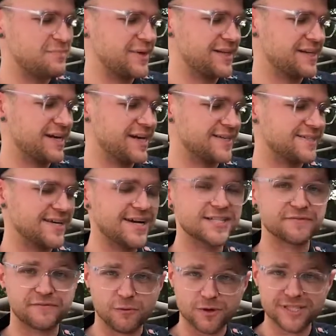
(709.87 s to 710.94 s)
but like a size
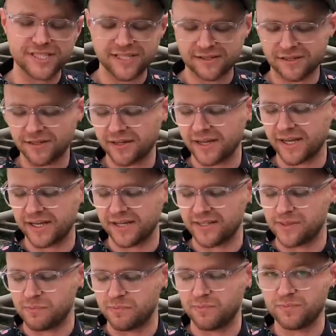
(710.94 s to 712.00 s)
14 hook
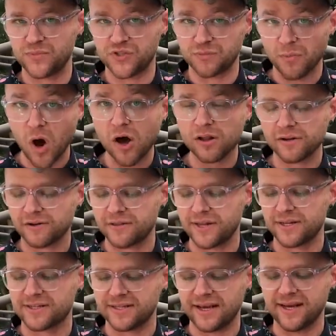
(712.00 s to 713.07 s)
is smaller than
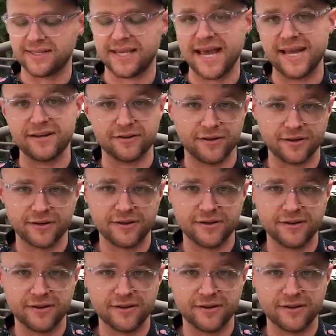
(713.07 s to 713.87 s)
a size 8 hook.